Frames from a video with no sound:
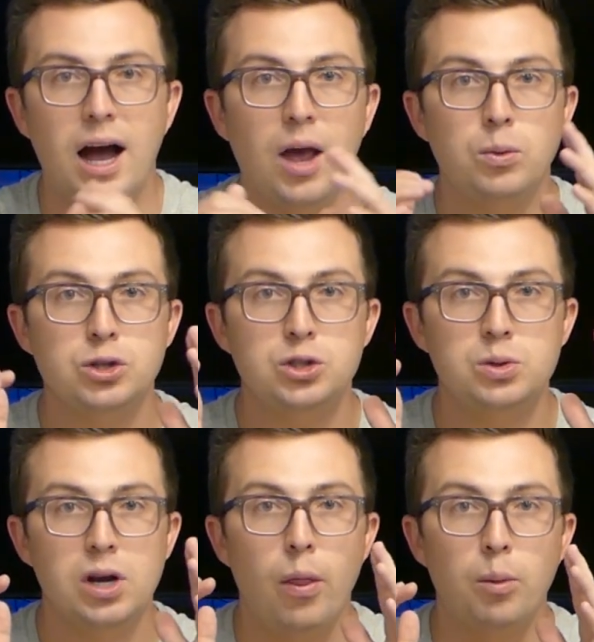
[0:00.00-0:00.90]
I will
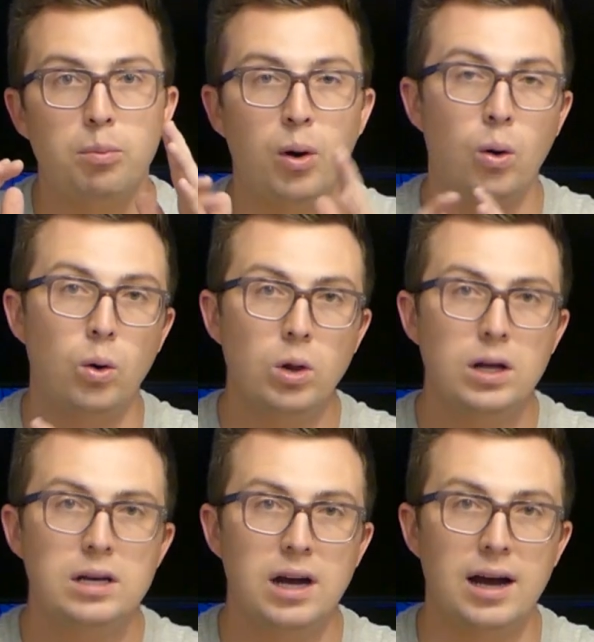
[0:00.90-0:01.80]
do another
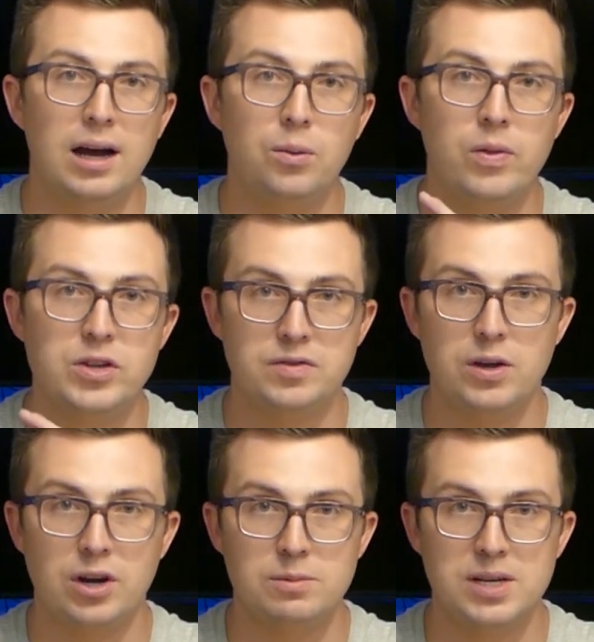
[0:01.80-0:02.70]
poll when this
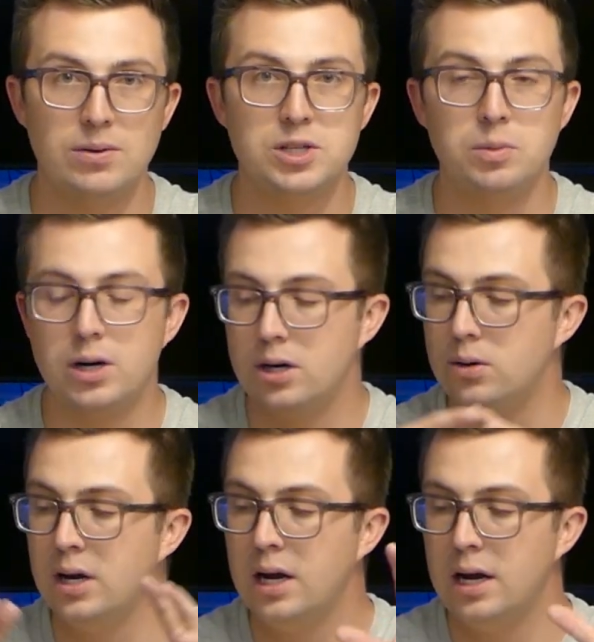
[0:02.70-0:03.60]
video comes out
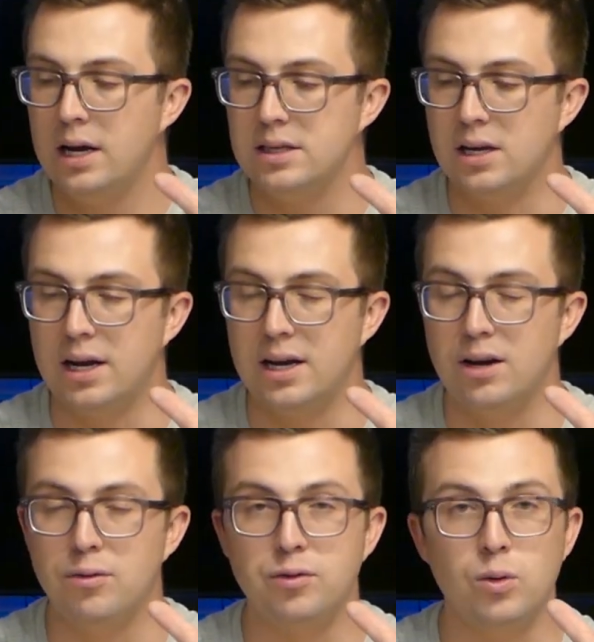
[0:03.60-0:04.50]
tomorrow
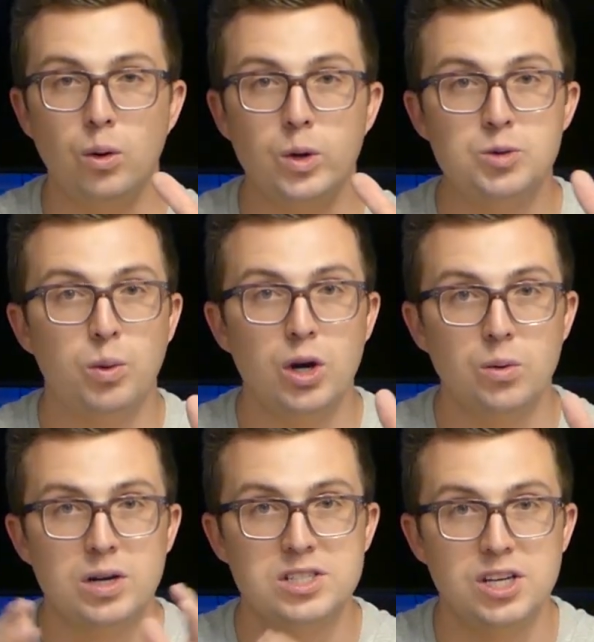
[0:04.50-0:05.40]
for which board
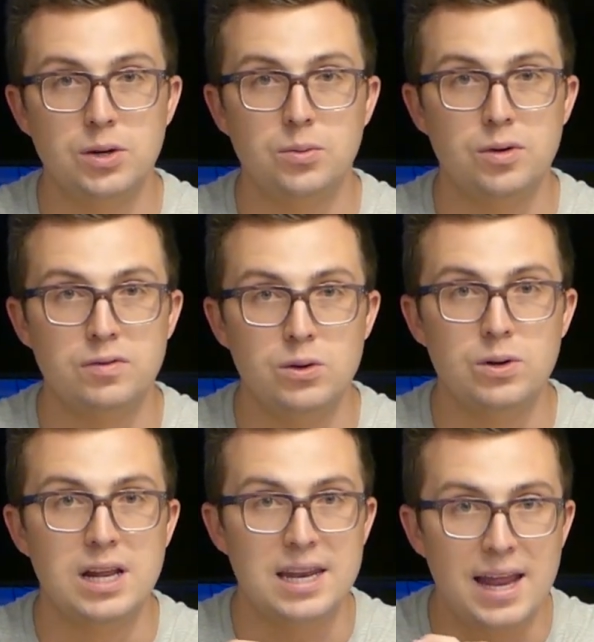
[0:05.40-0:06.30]
you want to see
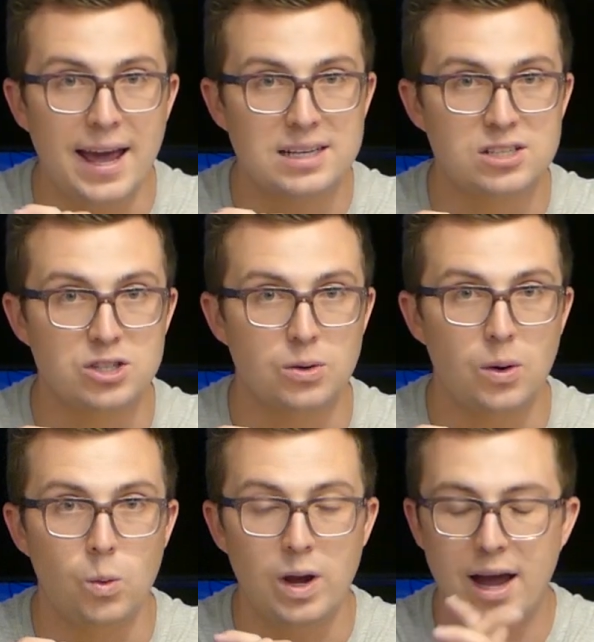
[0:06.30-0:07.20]
reviewed next.
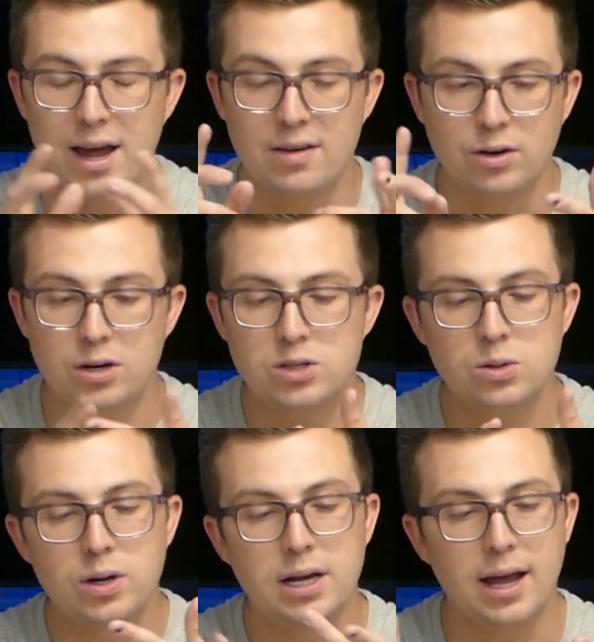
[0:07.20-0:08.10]
So I have a
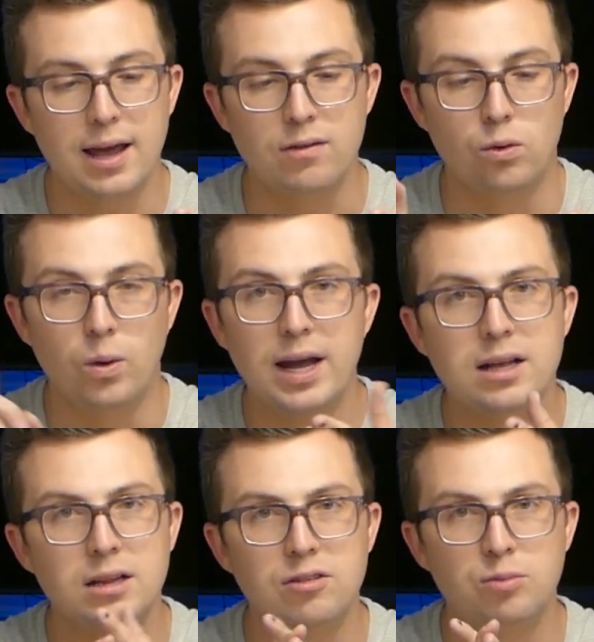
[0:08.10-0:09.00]
Chrysloid, I have a
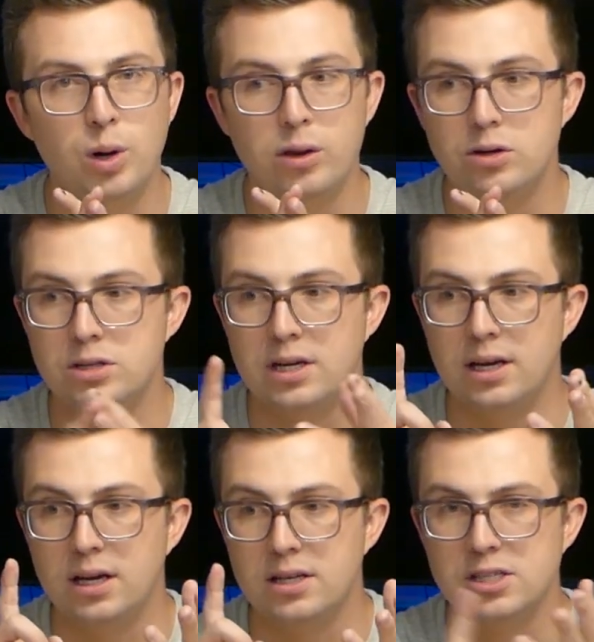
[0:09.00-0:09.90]
Wycliffe Brothers,
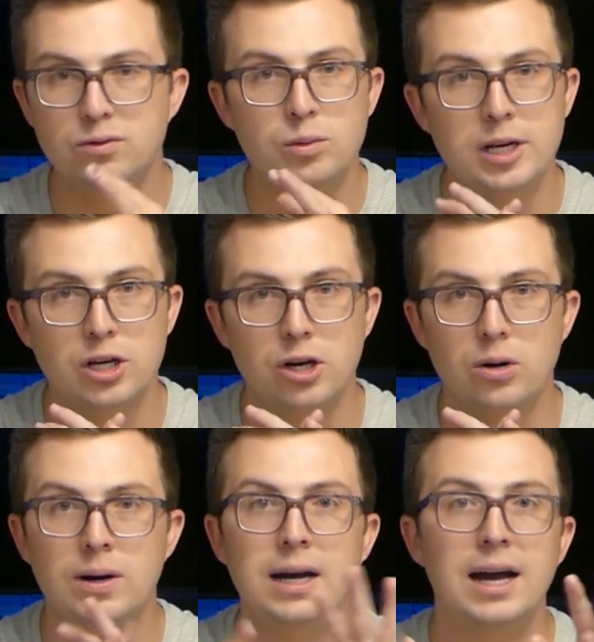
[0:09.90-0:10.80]
a Silverman &
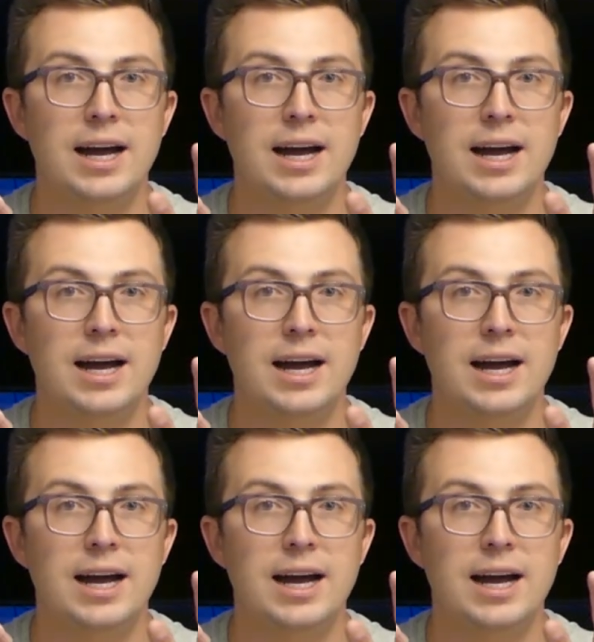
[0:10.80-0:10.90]
Co.